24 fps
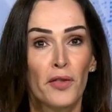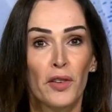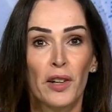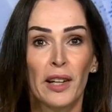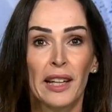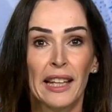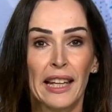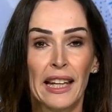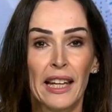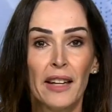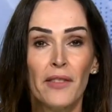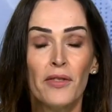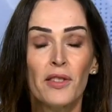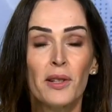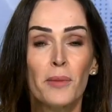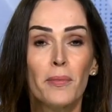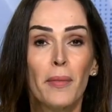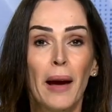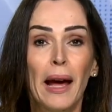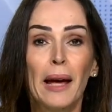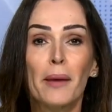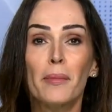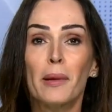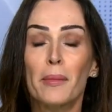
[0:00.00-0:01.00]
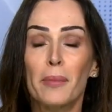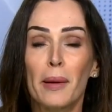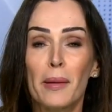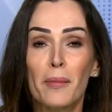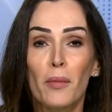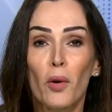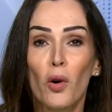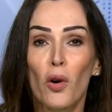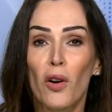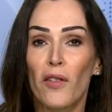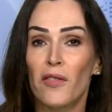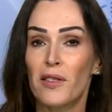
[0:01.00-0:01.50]
for a gift, maybe a bit
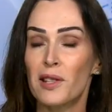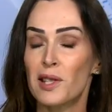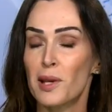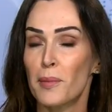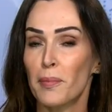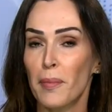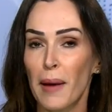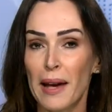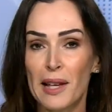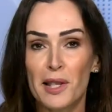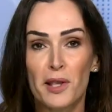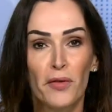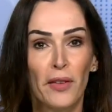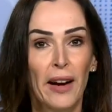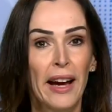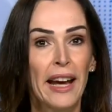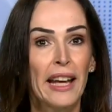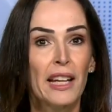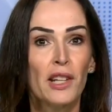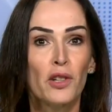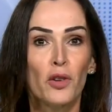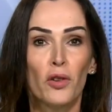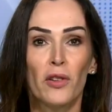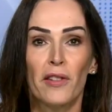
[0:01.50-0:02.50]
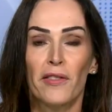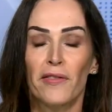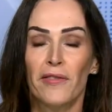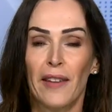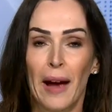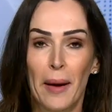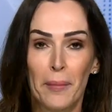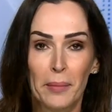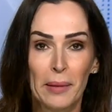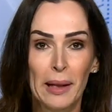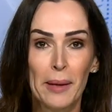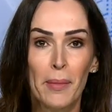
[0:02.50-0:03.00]
more if it's a best friend or a
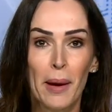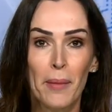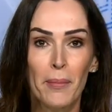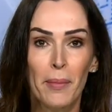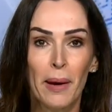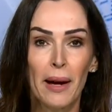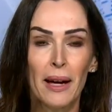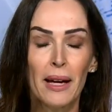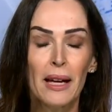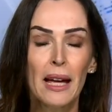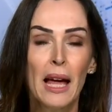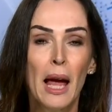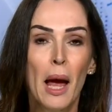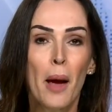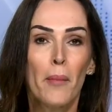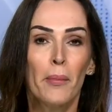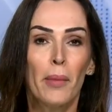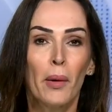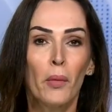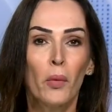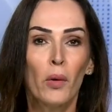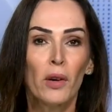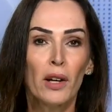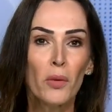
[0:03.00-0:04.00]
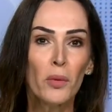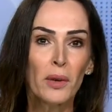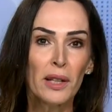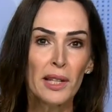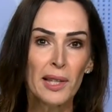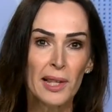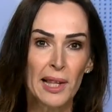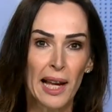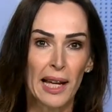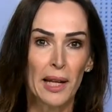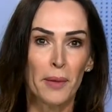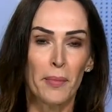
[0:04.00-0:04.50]
family member. But what I want to
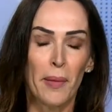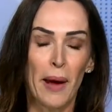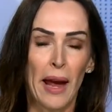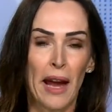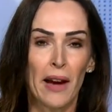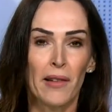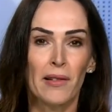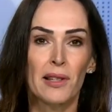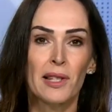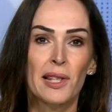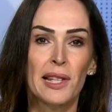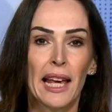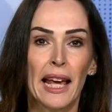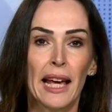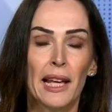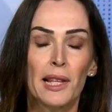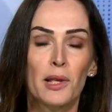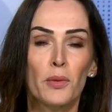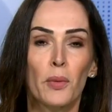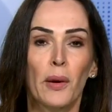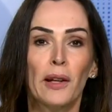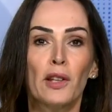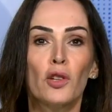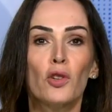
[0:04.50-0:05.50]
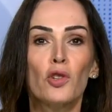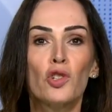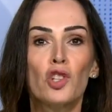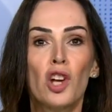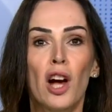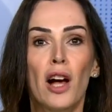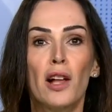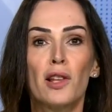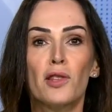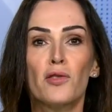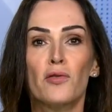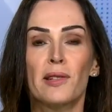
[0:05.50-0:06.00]
say to parents here is, when your
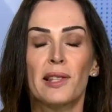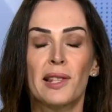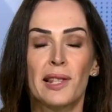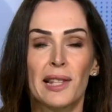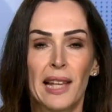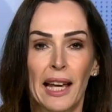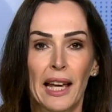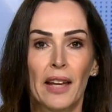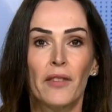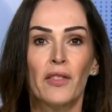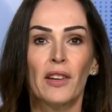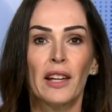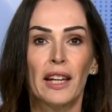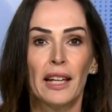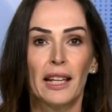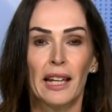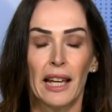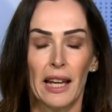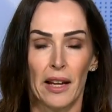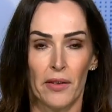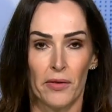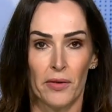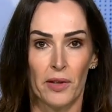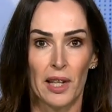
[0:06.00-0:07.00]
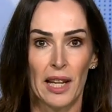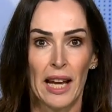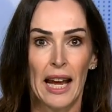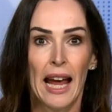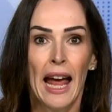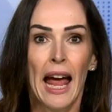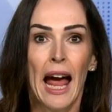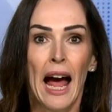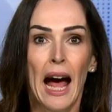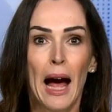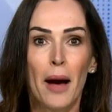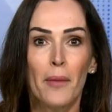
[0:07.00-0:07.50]
child's receiving a gift,
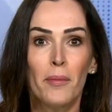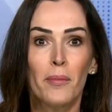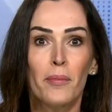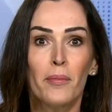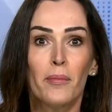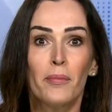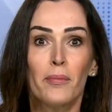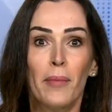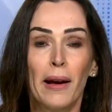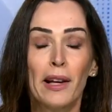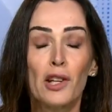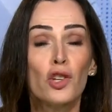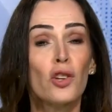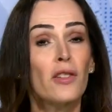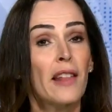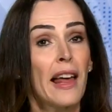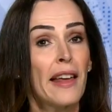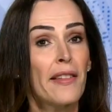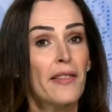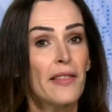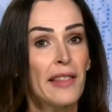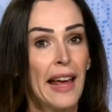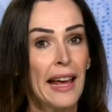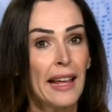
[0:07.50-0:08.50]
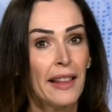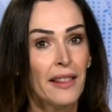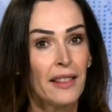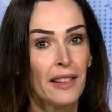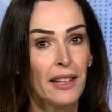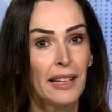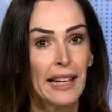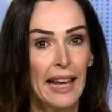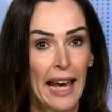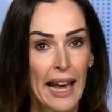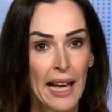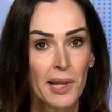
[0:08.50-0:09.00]
um, make sure they thank
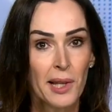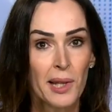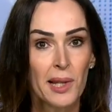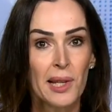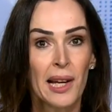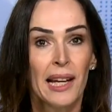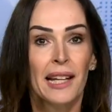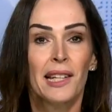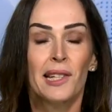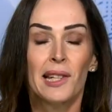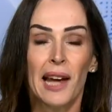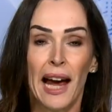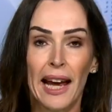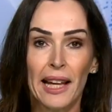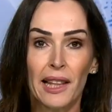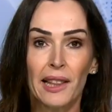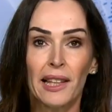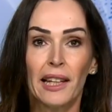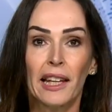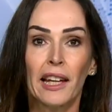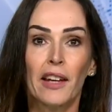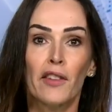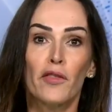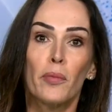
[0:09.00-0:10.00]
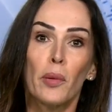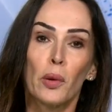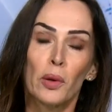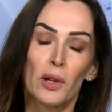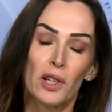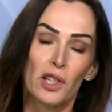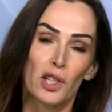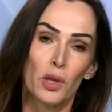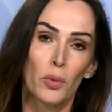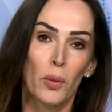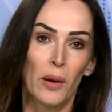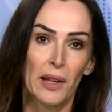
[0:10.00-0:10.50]
the guest, take the gift, put
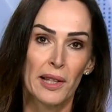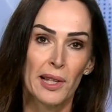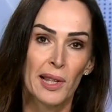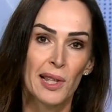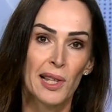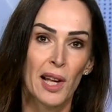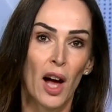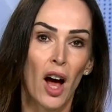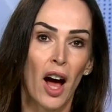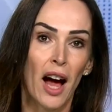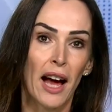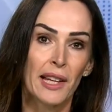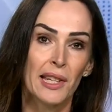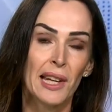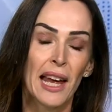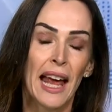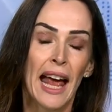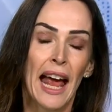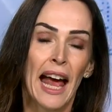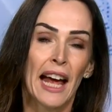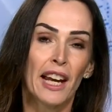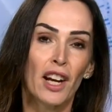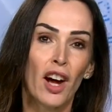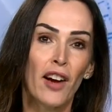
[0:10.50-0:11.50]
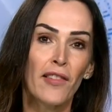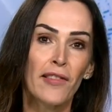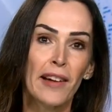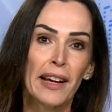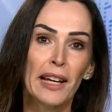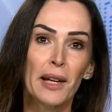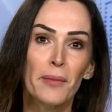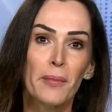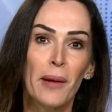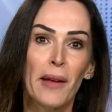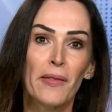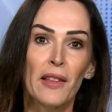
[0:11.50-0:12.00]
it to one side, and I
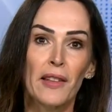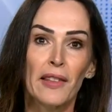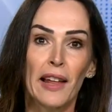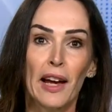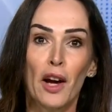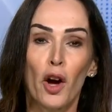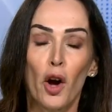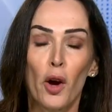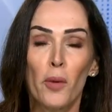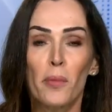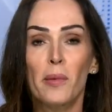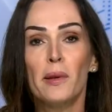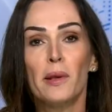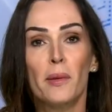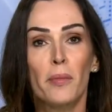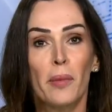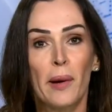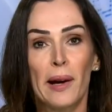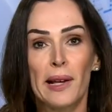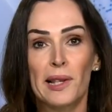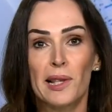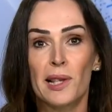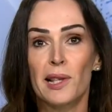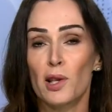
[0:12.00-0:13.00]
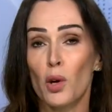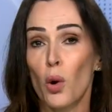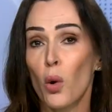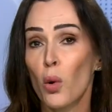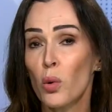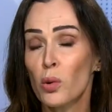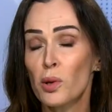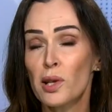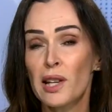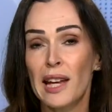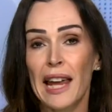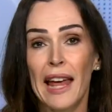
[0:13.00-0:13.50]
recommend that they open the presents
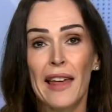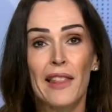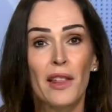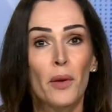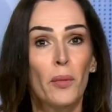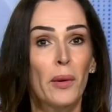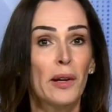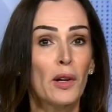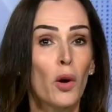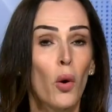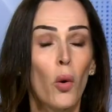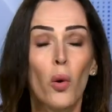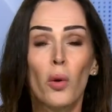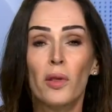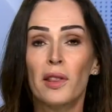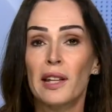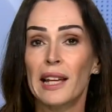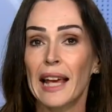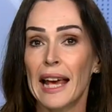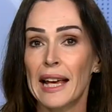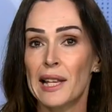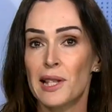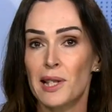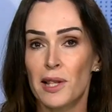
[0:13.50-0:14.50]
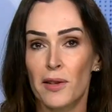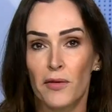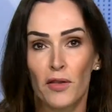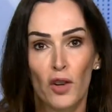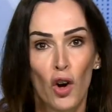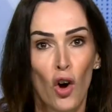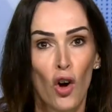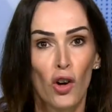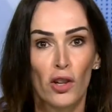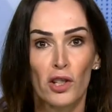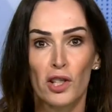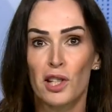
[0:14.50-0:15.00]
all together when all the guests have
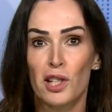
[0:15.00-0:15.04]
gone